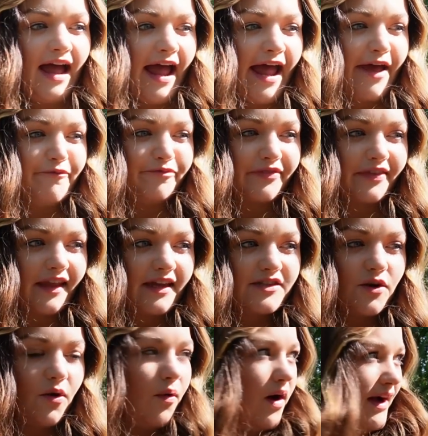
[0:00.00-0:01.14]
Um,
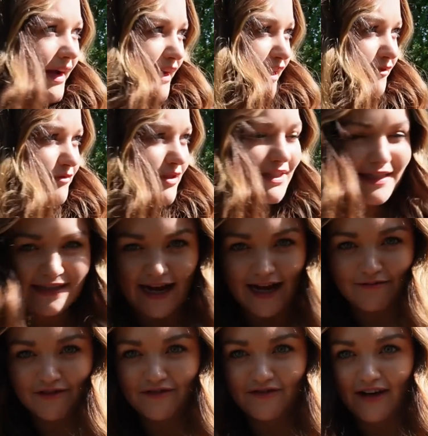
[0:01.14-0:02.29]
so I am just at the
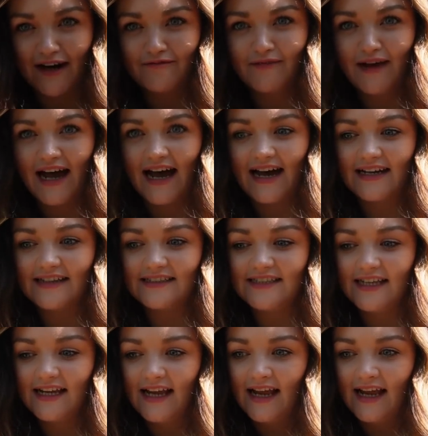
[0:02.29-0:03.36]
almond farm and